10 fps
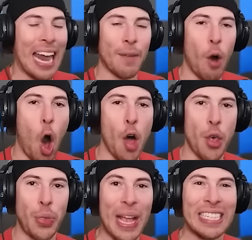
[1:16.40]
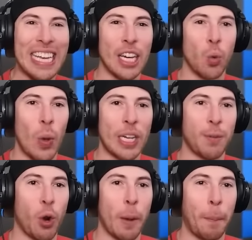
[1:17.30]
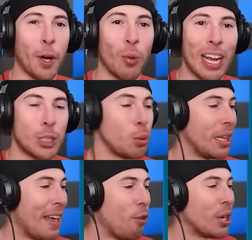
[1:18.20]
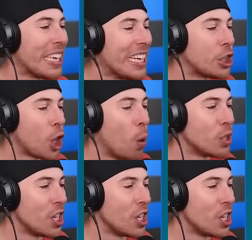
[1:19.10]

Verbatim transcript: of all the things he could wish for to progress through the level, he chose a